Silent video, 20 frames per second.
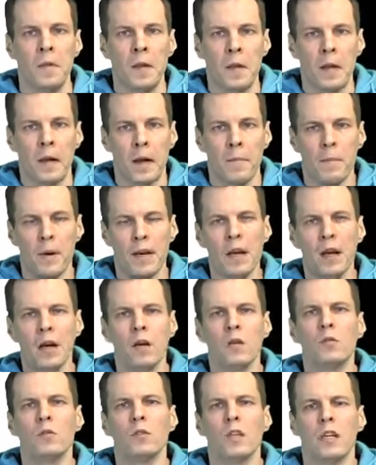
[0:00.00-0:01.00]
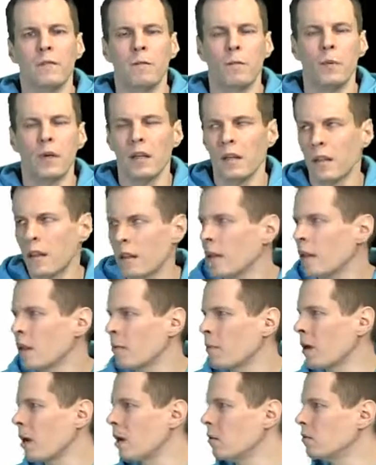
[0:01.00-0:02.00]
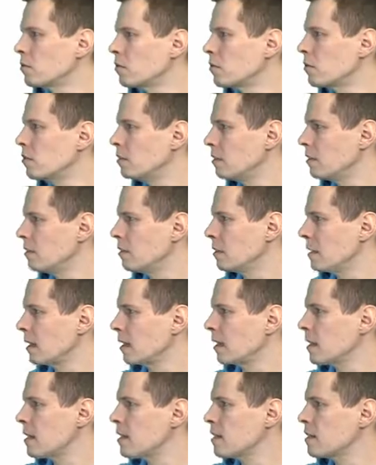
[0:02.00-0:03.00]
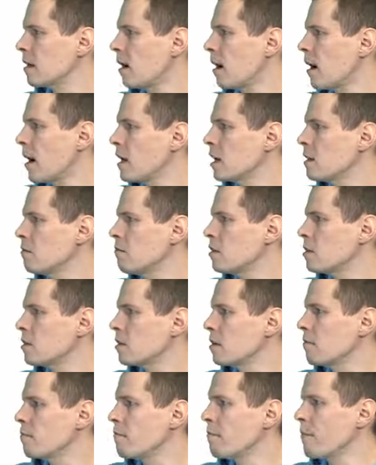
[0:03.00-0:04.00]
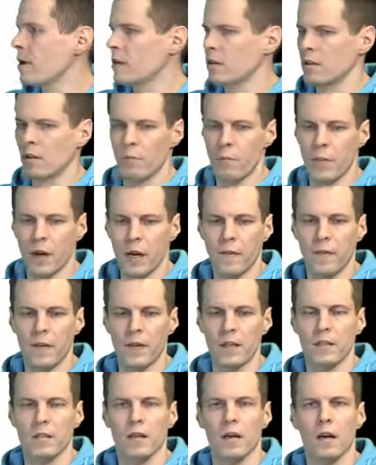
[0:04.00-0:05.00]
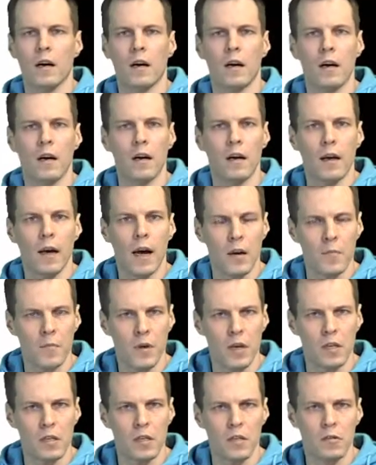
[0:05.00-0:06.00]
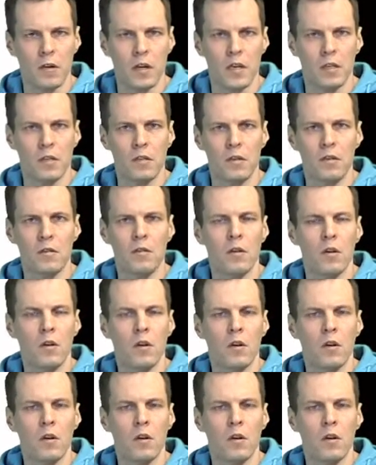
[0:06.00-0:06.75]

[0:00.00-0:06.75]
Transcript: But now, if we think about that these items measure benefits administration,